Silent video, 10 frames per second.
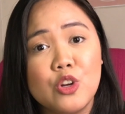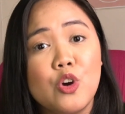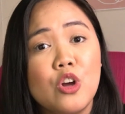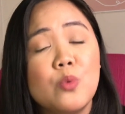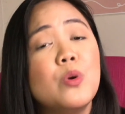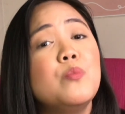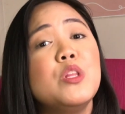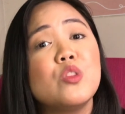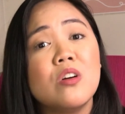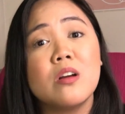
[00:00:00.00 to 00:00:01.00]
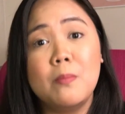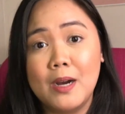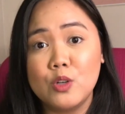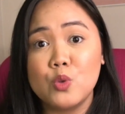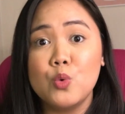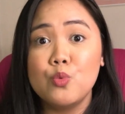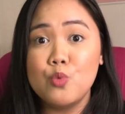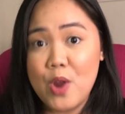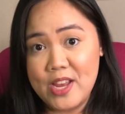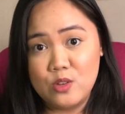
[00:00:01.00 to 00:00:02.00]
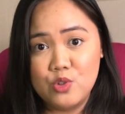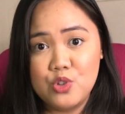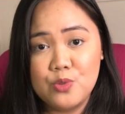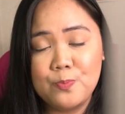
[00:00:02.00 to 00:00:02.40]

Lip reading: on when we talk about range.